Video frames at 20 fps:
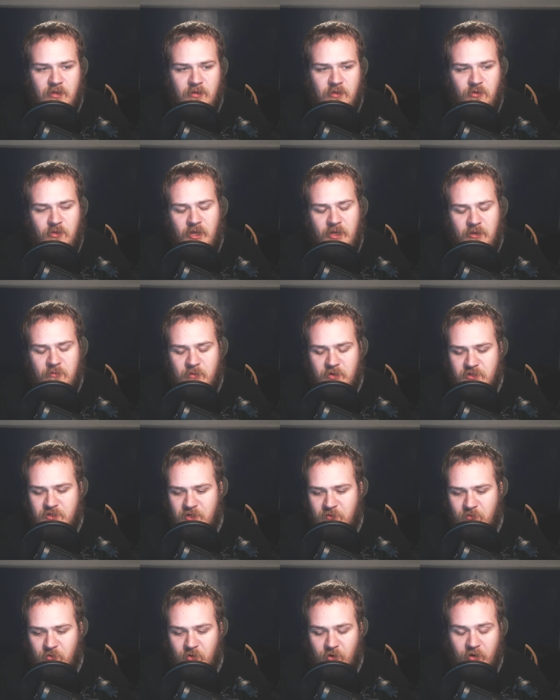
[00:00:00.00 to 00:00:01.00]
don't like it much
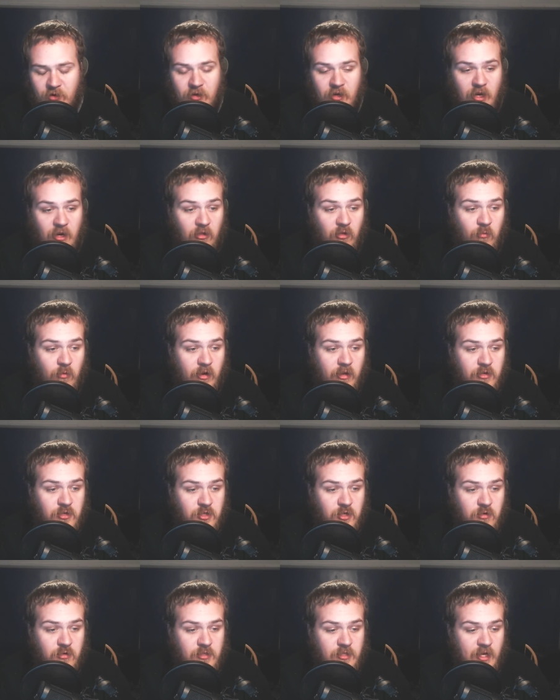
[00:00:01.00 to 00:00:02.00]
anymore. Another one of the
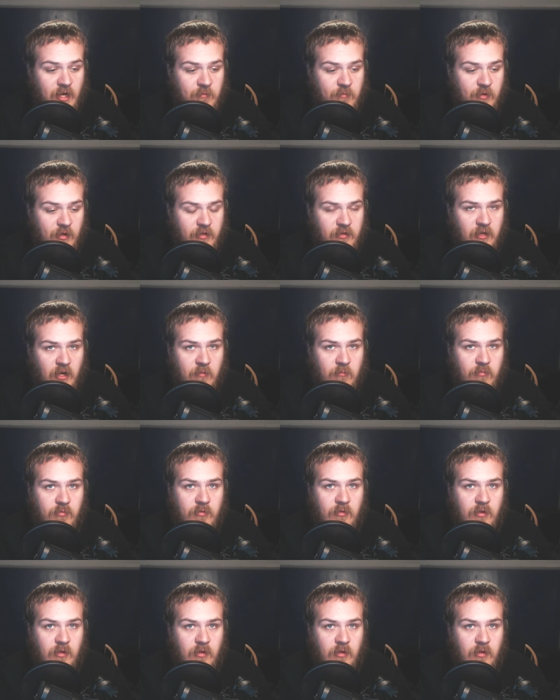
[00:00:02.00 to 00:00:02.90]
shows that I picked up